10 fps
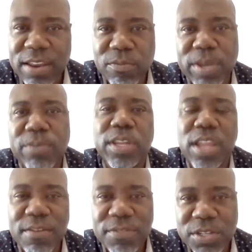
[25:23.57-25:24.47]
And we would
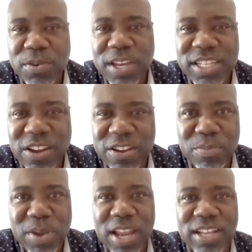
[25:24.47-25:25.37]
love to share
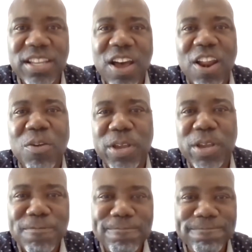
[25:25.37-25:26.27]
your products on our wheel.